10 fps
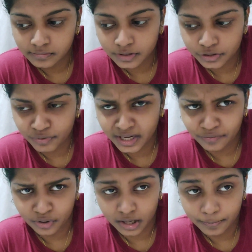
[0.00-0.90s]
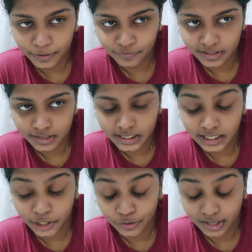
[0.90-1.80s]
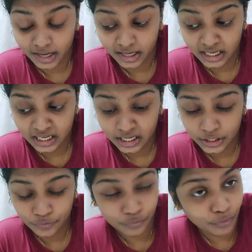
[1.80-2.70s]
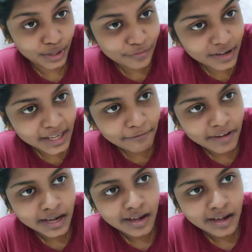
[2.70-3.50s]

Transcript: so when I woke up it was around 9.45